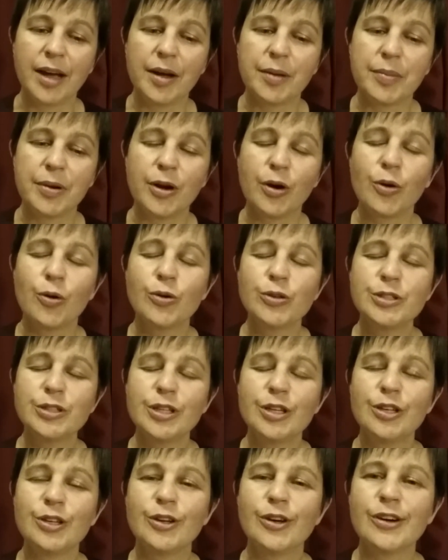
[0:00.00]
But also
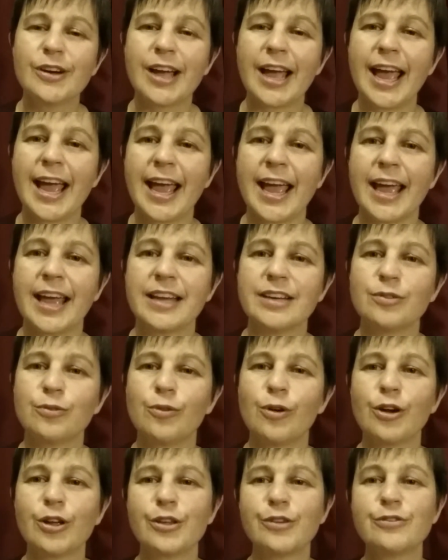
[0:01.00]
look at
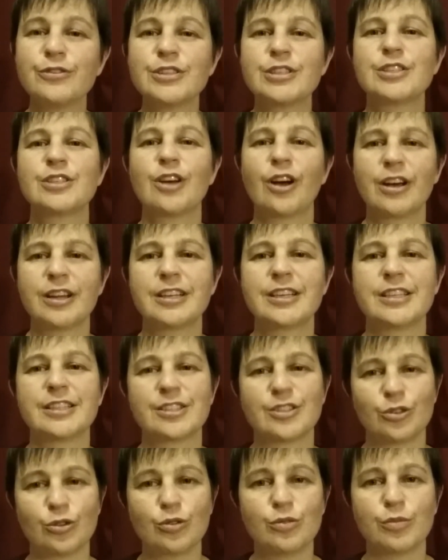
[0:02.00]
what you've decided is
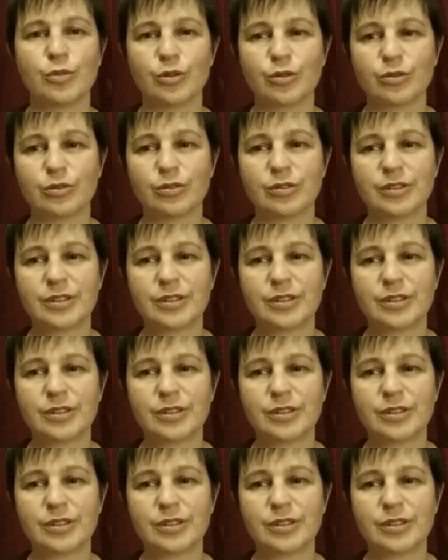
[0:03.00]
normal.